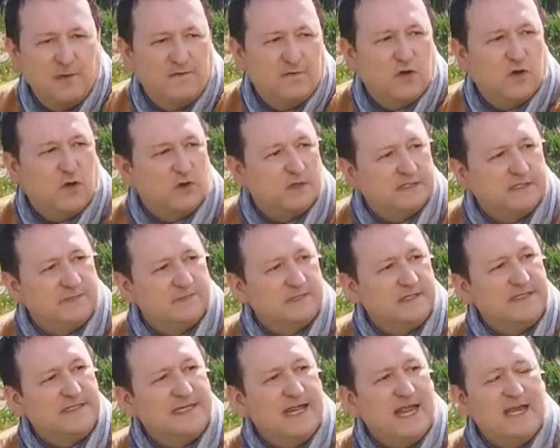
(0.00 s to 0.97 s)
We've got
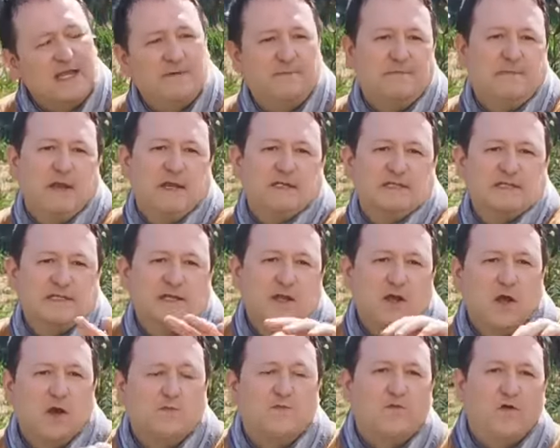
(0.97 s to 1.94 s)
some dead bits
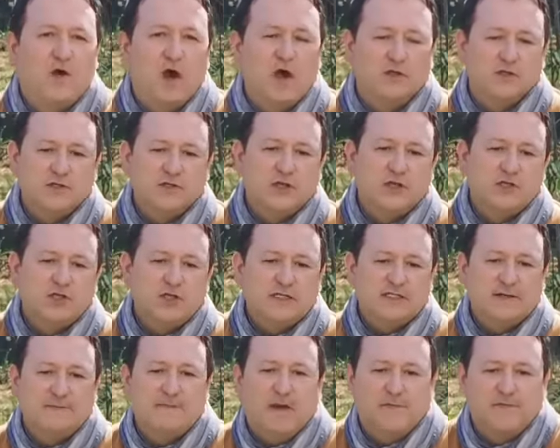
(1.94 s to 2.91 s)
of branch
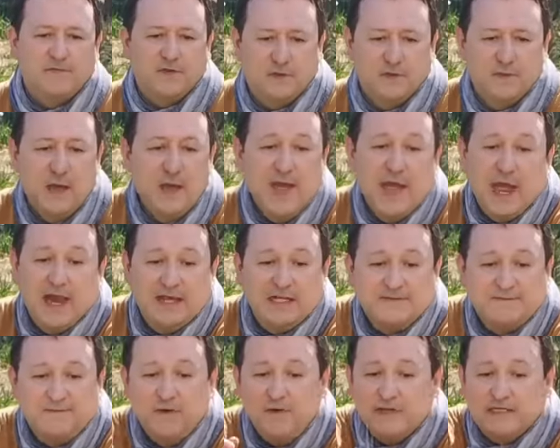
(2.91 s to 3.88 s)
just above them and
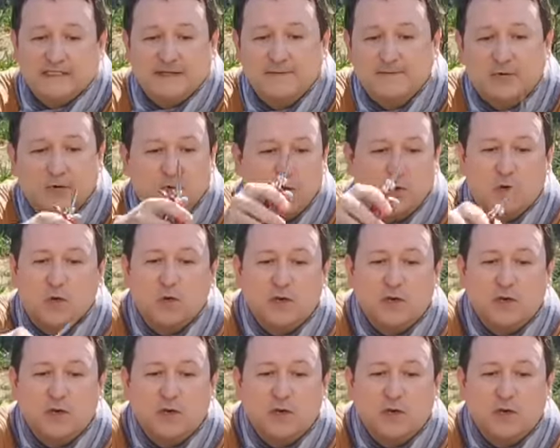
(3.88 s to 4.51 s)
it's very simple.